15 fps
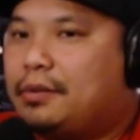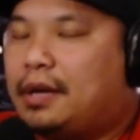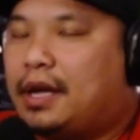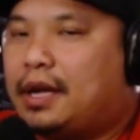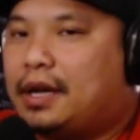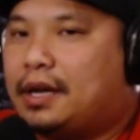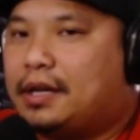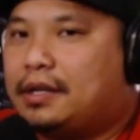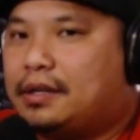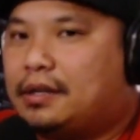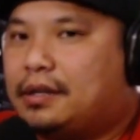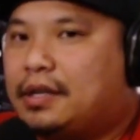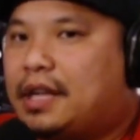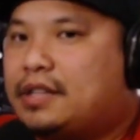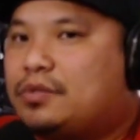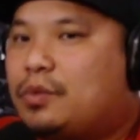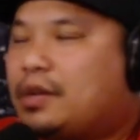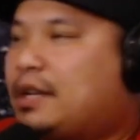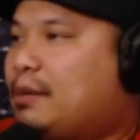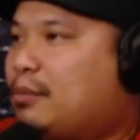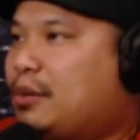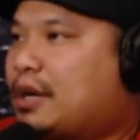And that's what
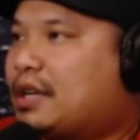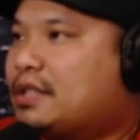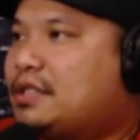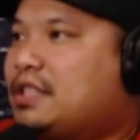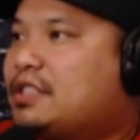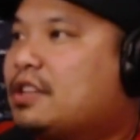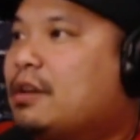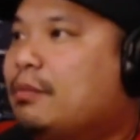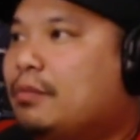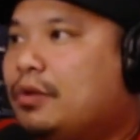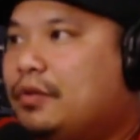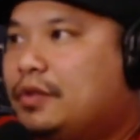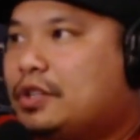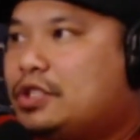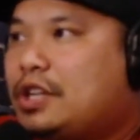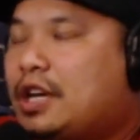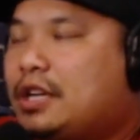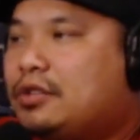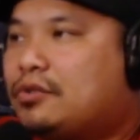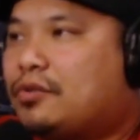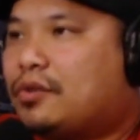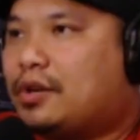he brings. He's going to move the
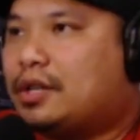chains for